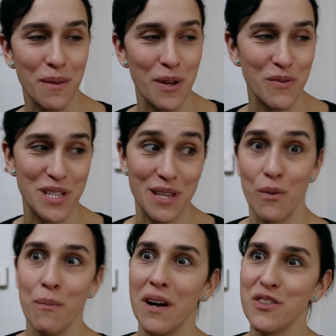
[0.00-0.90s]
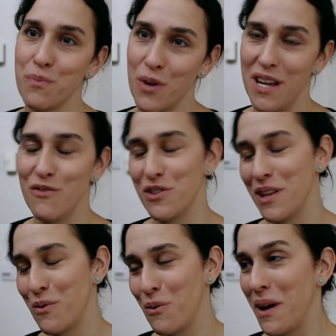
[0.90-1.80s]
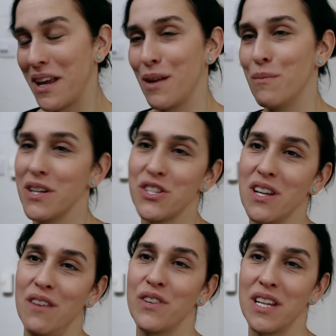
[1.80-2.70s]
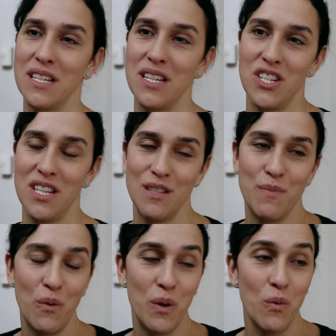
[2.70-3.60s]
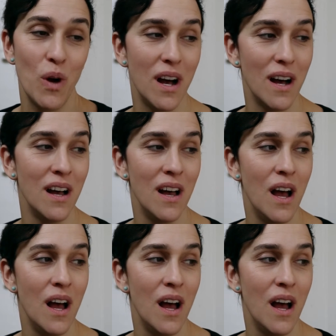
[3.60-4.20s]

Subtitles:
I mean, obviously they were much braver and they were working in much tougher conditions, but we were